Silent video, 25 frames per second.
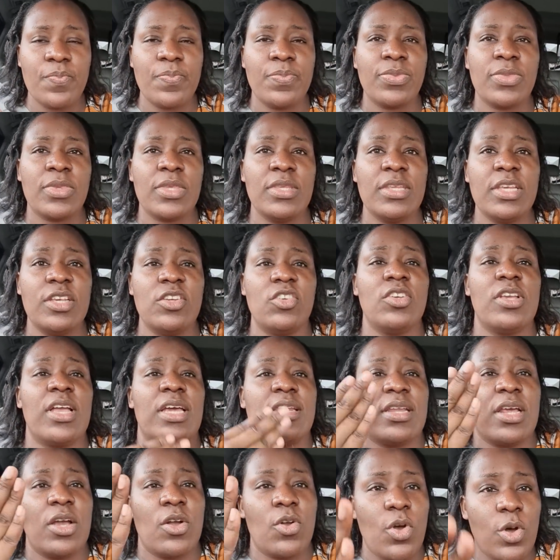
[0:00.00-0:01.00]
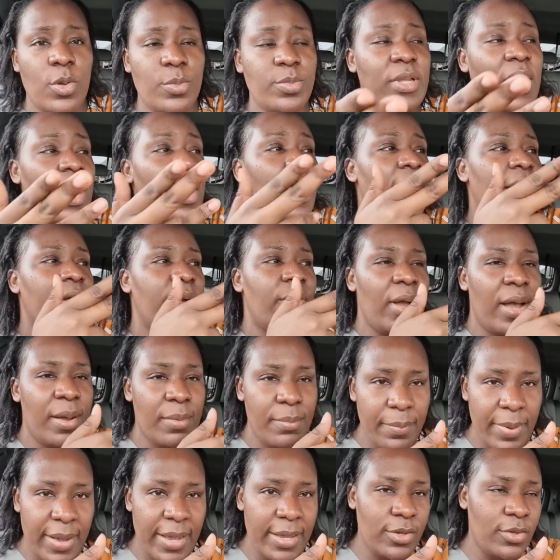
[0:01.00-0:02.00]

then she can now come down and go and buy.